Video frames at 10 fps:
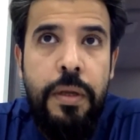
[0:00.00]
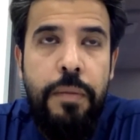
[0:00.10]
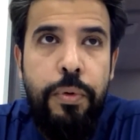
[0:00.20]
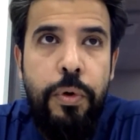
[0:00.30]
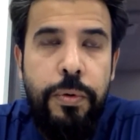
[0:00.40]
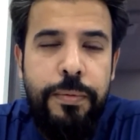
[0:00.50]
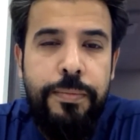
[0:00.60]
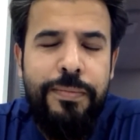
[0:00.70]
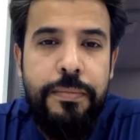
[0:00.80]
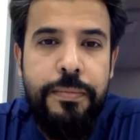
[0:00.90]
Blue
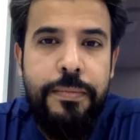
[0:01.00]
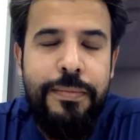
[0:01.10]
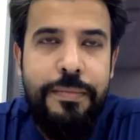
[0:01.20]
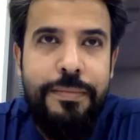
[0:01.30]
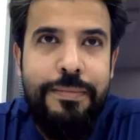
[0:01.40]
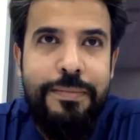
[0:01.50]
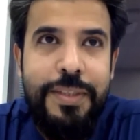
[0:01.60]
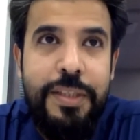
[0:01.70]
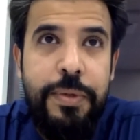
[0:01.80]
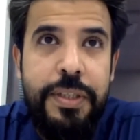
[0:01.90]

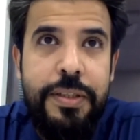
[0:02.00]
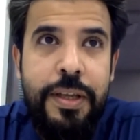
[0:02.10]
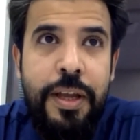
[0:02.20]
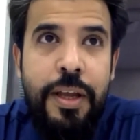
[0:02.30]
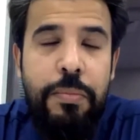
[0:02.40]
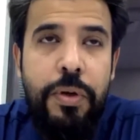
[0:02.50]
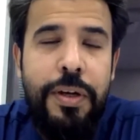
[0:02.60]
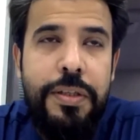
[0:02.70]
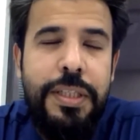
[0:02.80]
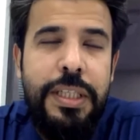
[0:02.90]
is the best,
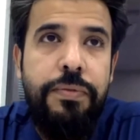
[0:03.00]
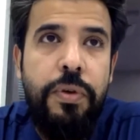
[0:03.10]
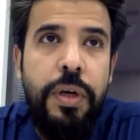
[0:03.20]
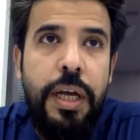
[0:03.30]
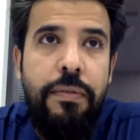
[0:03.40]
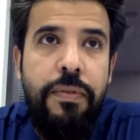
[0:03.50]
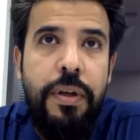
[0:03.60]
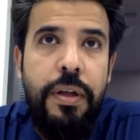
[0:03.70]
because if you have,